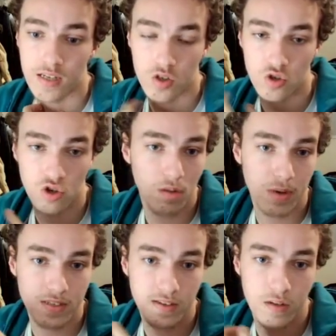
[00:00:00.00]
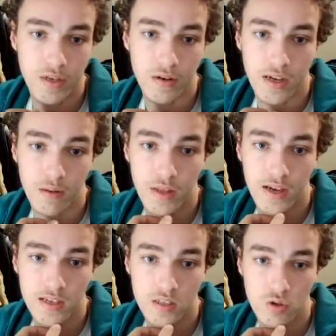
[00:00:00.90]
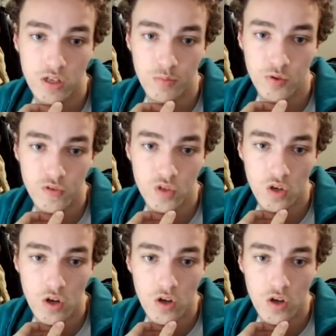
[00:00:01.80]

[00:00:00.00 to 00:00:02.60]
and it's a draw by stalemate. Again, black has no legal moves.